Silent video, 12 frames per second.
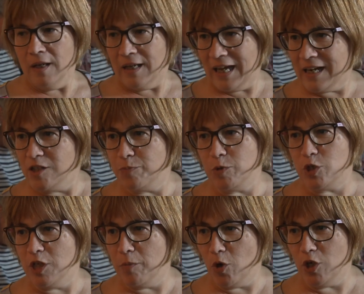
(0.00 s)
He's my
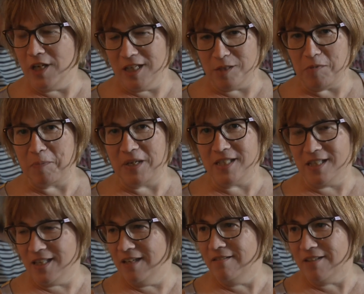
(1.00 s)
president.
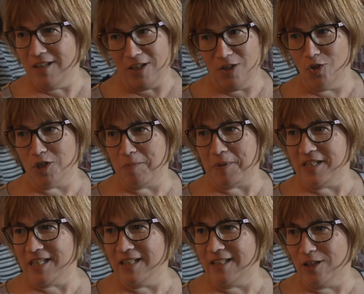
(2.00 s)
He represents us
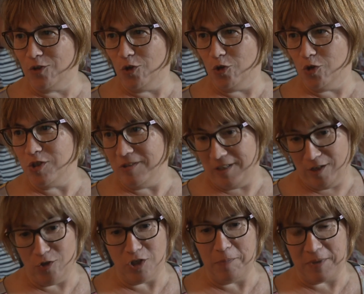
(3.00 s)
all and will
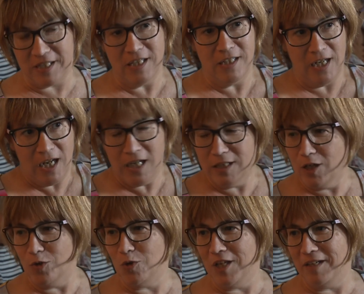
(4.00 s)
represent a new country.
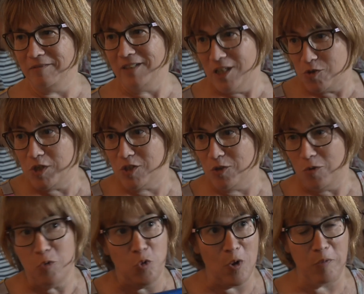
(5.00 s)
A small
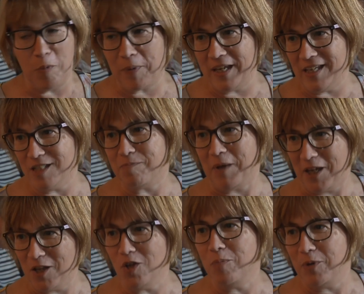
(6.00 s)
one, but with a
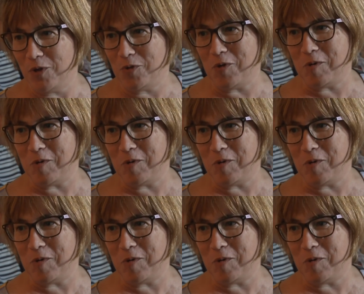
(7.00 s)
great future.